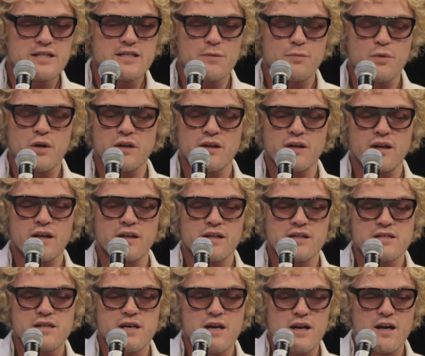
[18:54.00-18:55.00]
is a
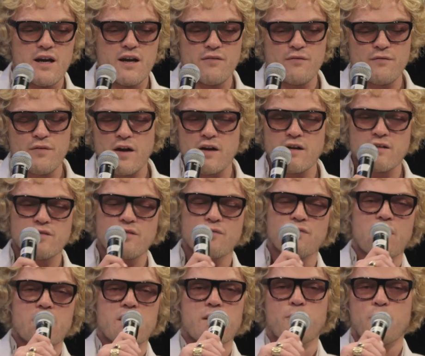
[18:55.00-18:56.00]
very,
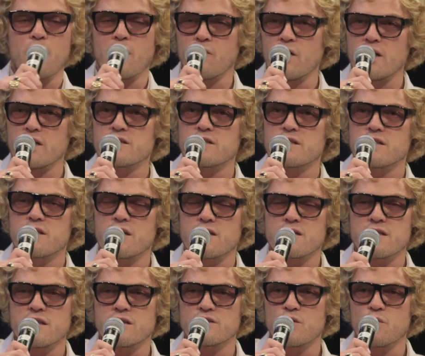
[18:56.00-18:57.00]
very privileged
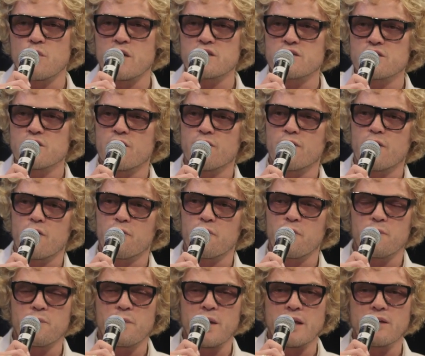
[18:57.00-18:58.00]
situation of
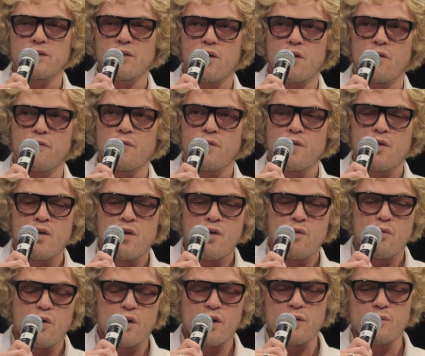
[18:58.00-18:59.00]

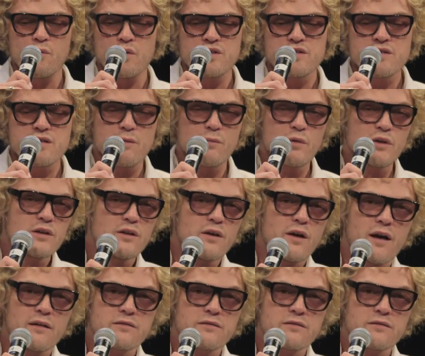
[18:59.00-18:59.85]
working with somebody who